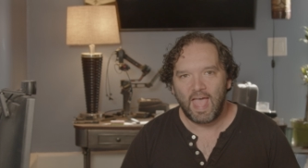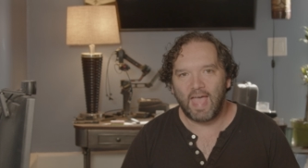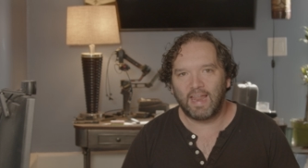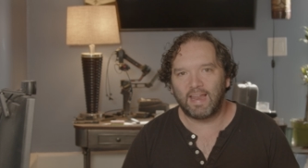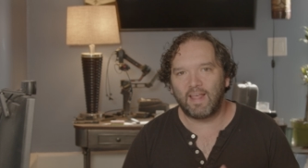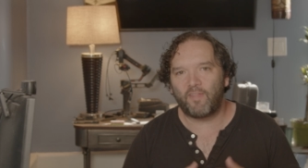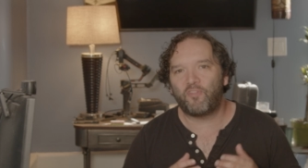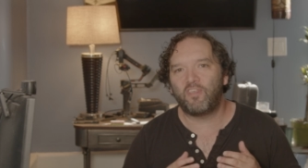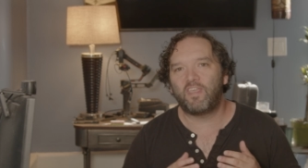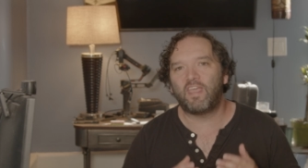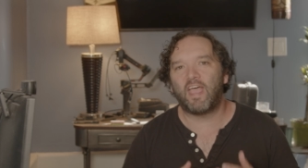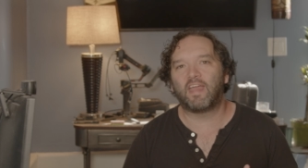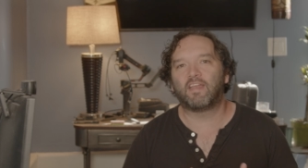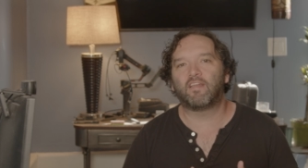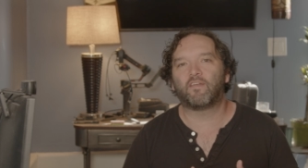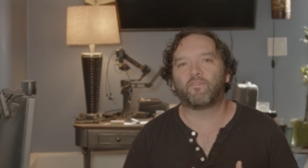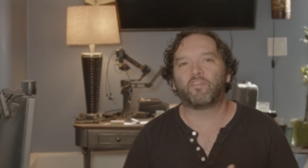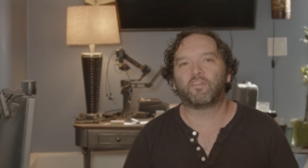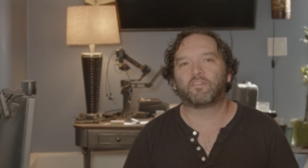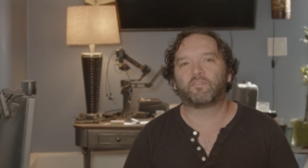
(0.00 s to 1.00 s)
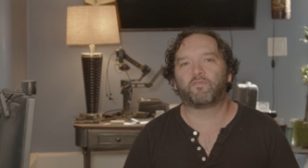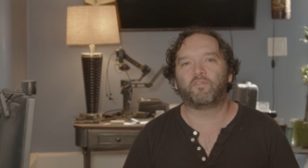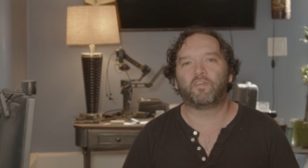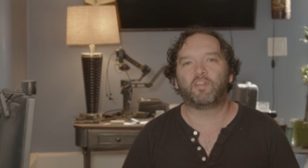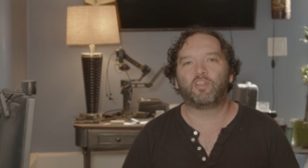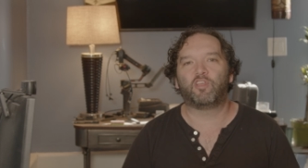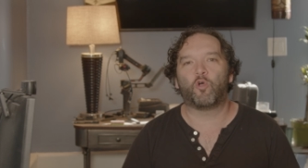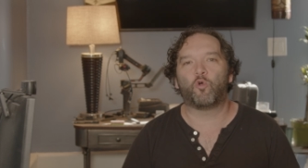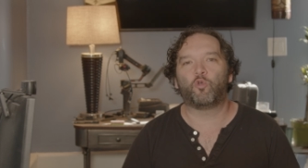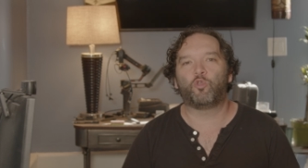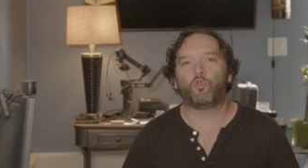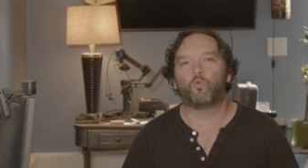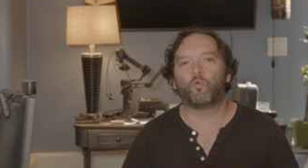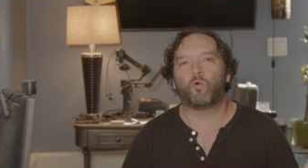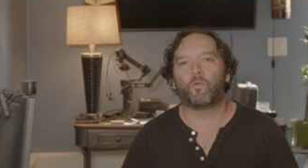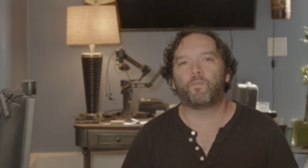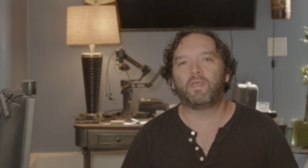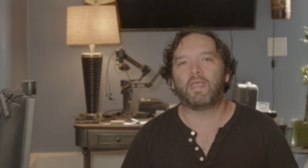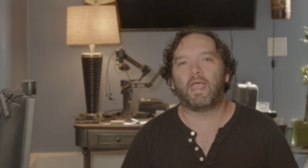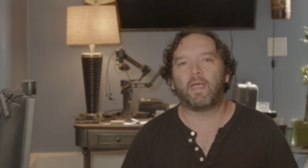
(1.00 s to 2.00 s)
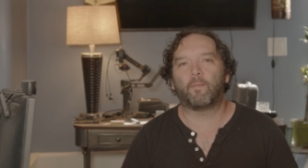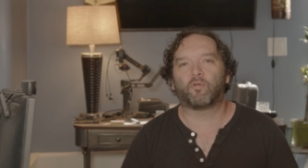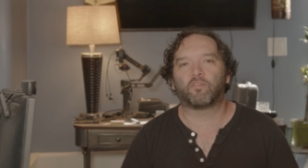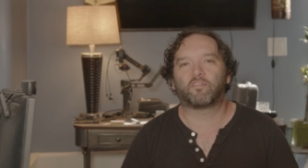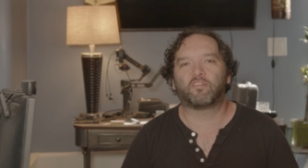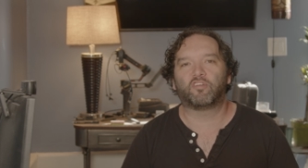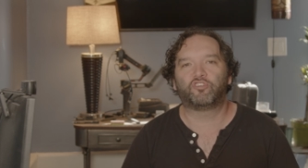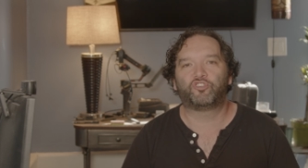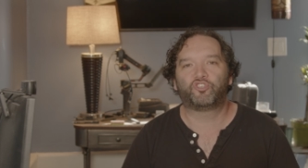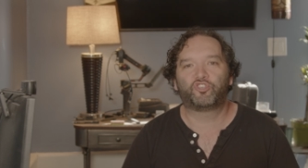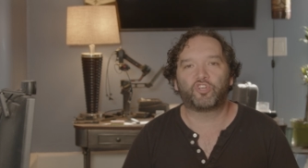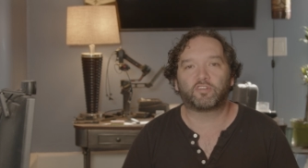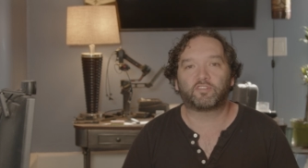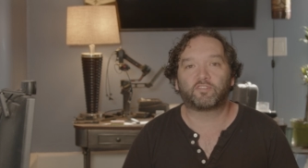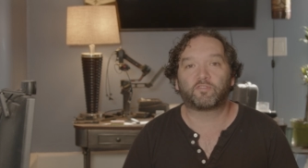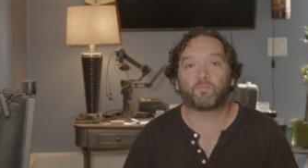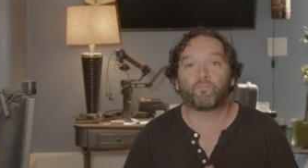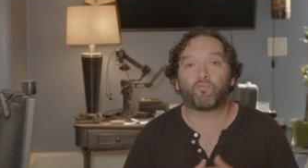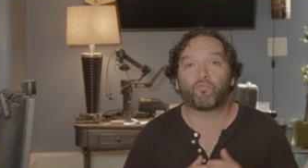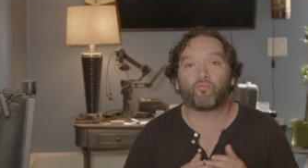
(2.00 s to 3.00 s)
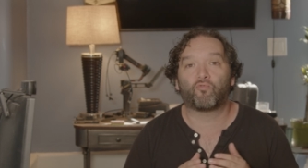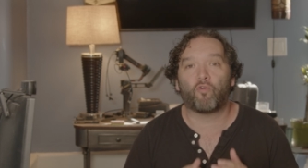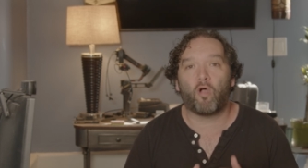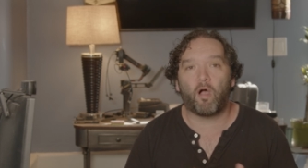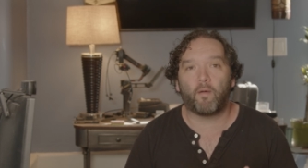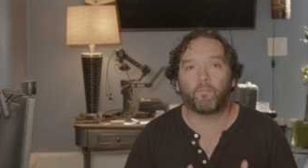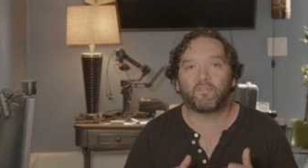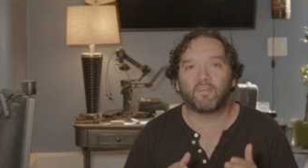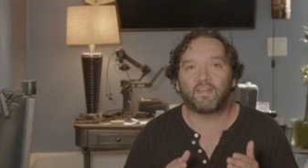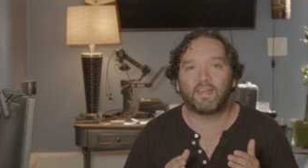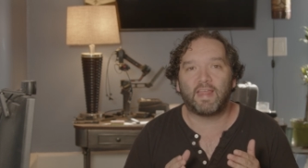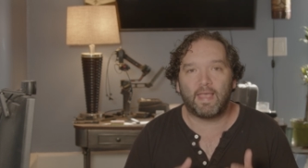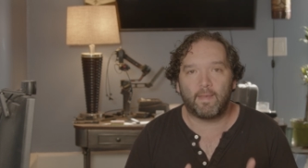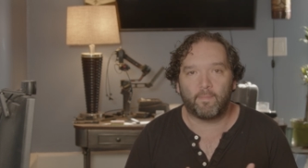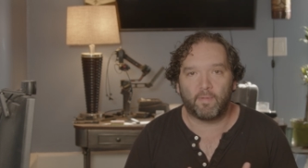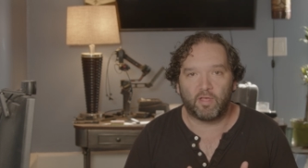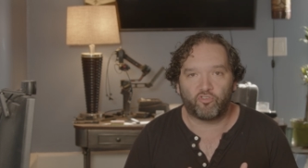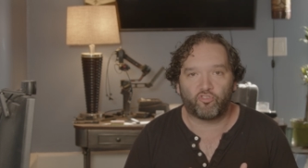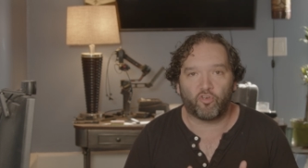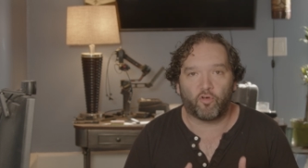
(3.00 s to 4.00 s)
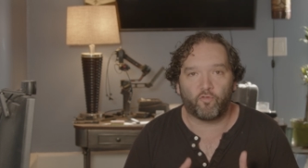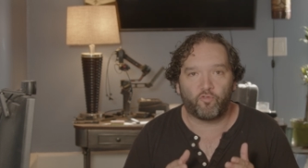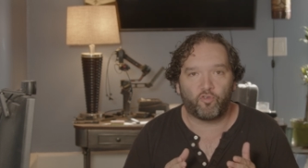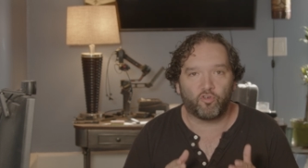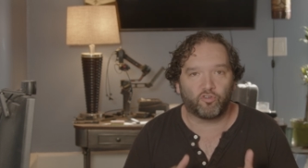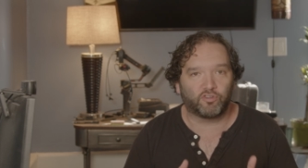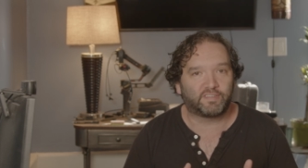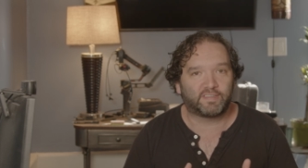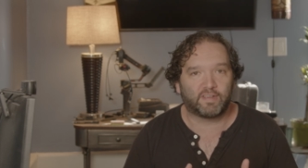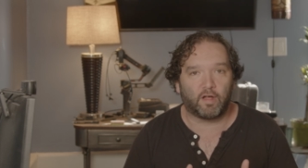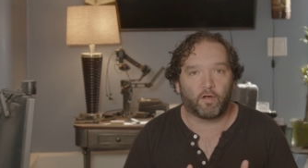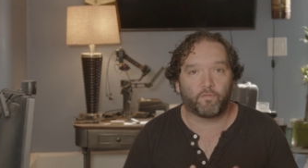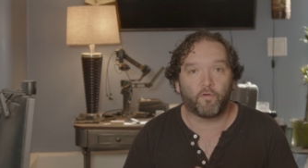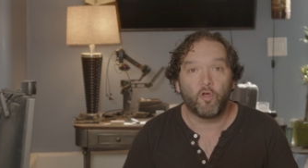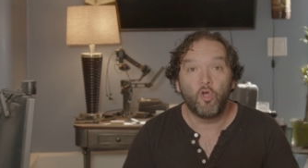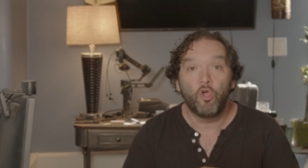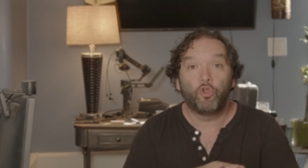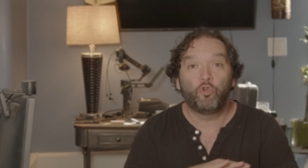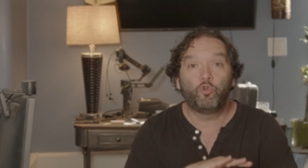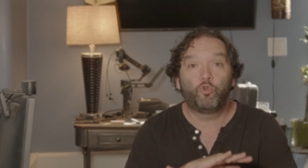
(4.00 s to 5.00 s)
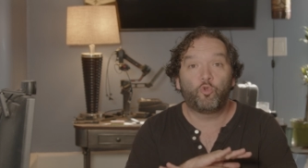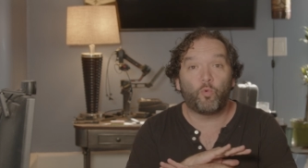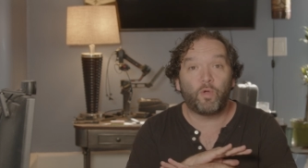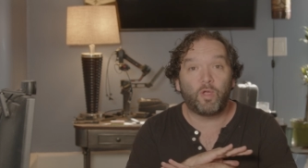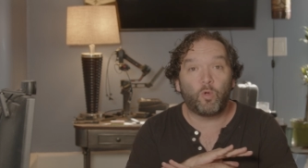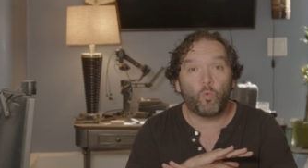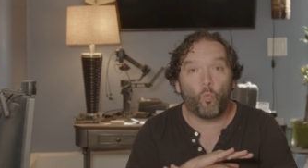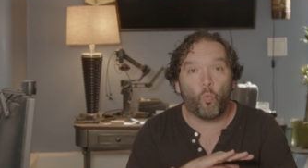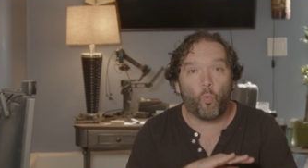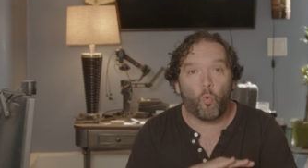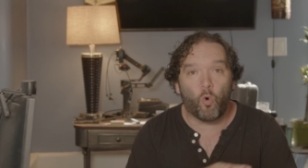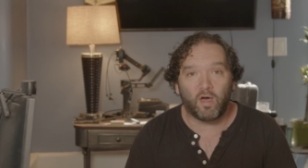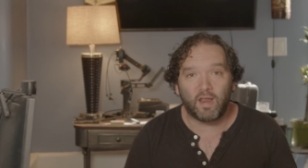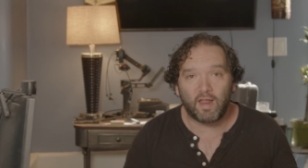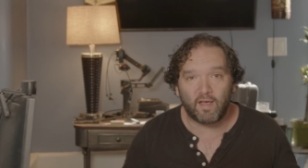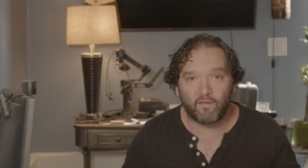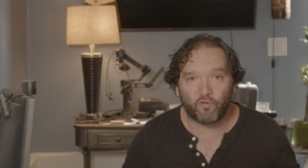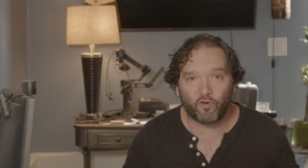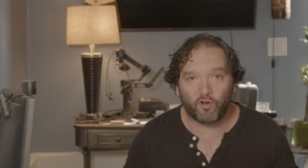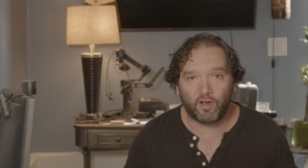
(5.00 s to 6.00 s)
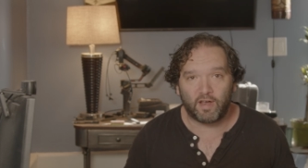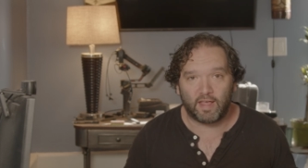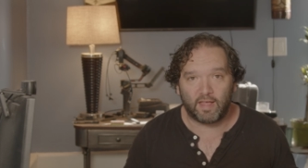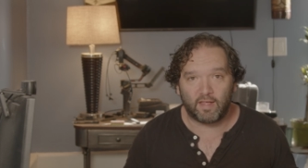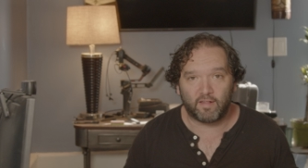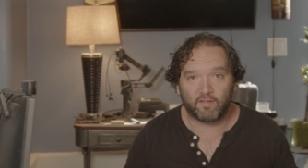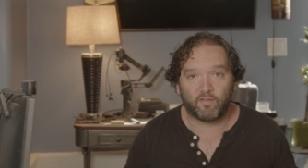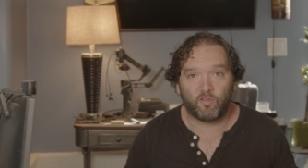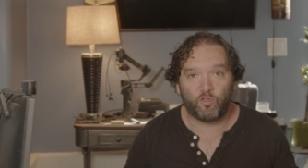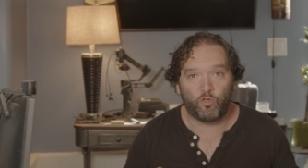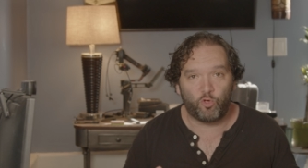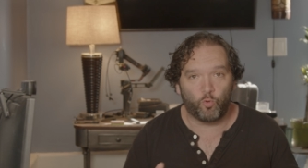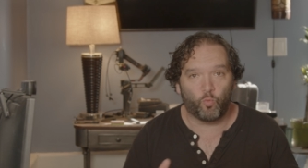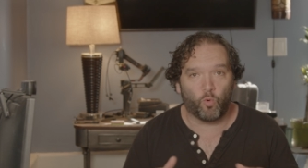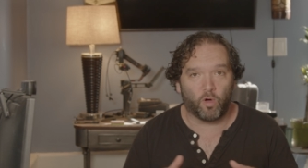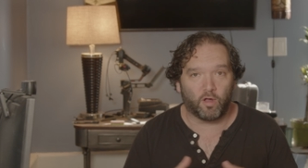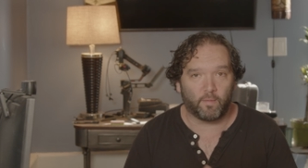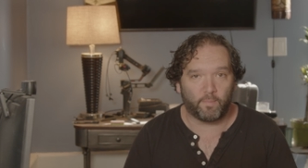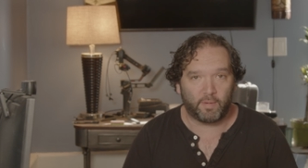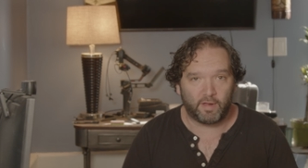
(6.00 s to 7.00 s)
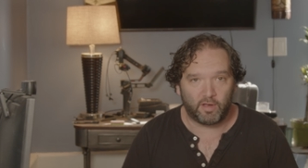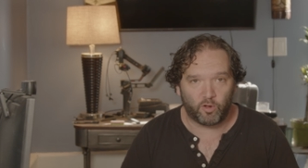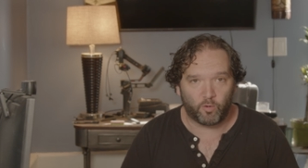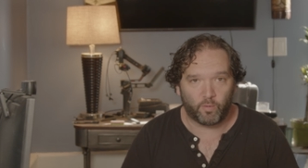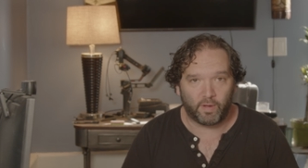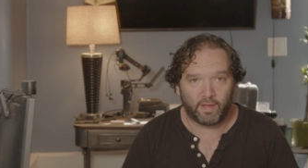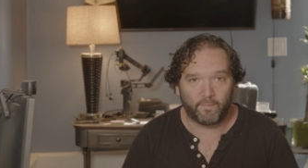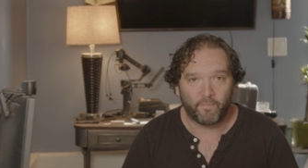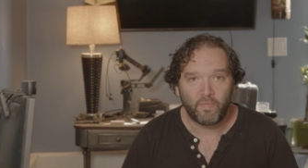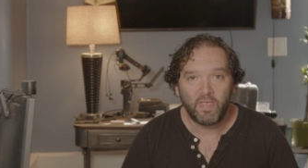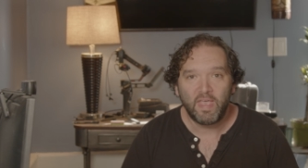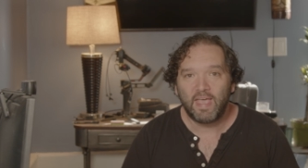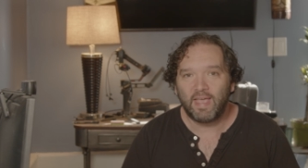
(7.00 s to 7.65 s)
and at the end of this video, you will be able to just prompt an image of yourself doing whatever it is you want to be doing.